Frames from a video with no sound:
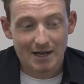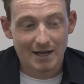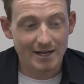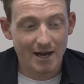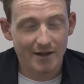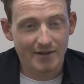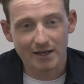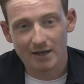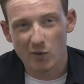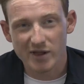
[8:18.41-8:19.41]
and yeah, I
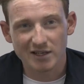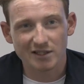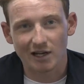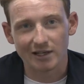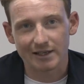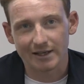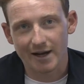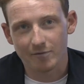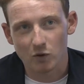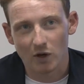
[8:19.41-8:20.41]
think within cycling,
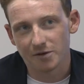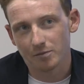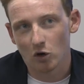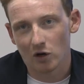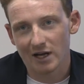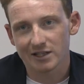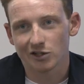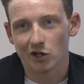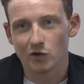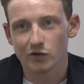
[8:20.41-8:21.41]
everyone more or
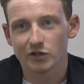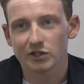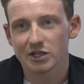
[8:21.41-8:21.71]
less knows